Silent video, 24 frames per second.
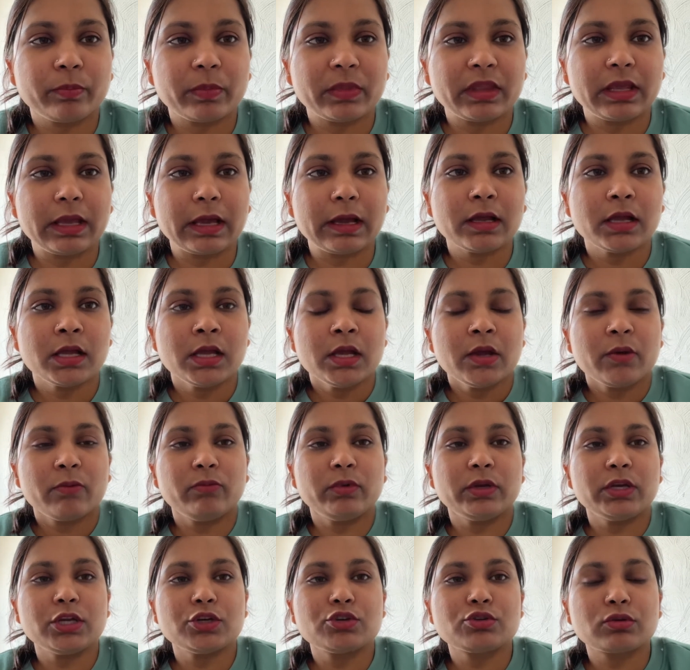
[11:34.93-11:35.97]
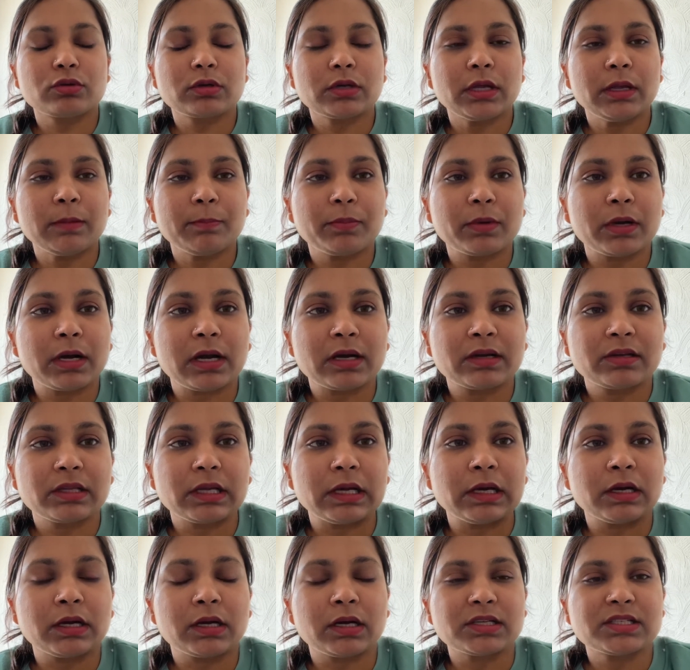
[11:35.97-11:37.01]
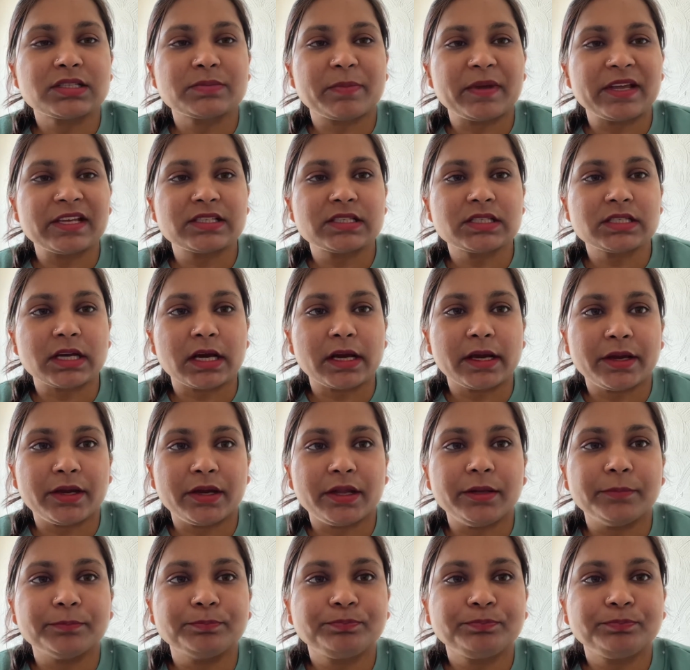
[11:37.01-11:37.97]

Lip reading: Yeah, we need to keep our space tidy.